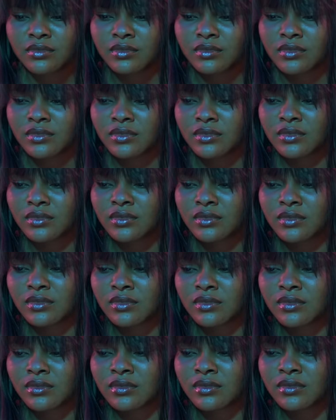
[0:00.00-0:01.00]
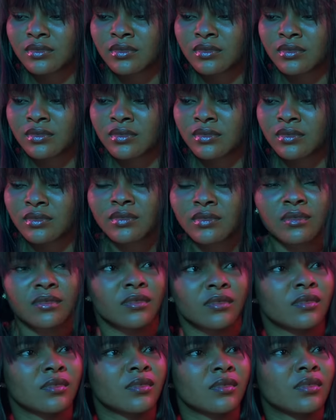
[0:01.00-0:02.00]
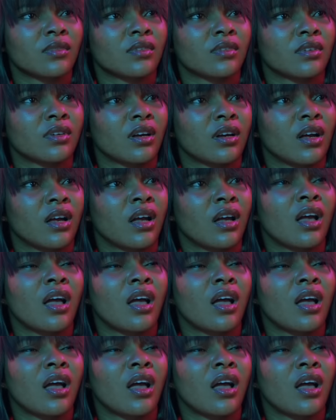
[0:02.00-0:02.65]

I showed you the light.